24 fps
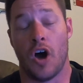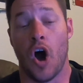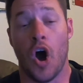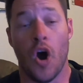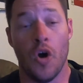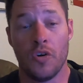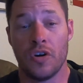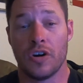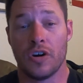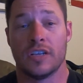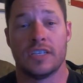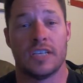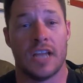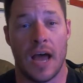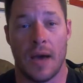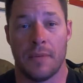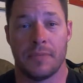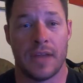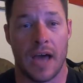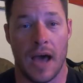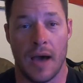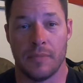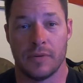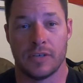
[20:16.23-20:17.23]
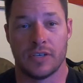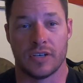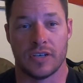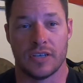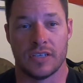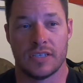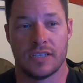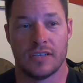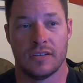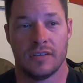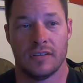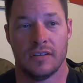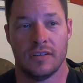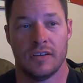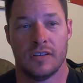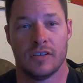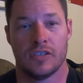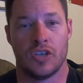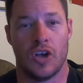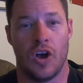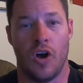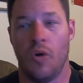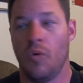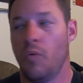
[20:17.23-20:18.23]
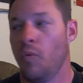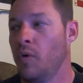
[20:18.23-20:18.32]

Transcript: owner is an optometrist. So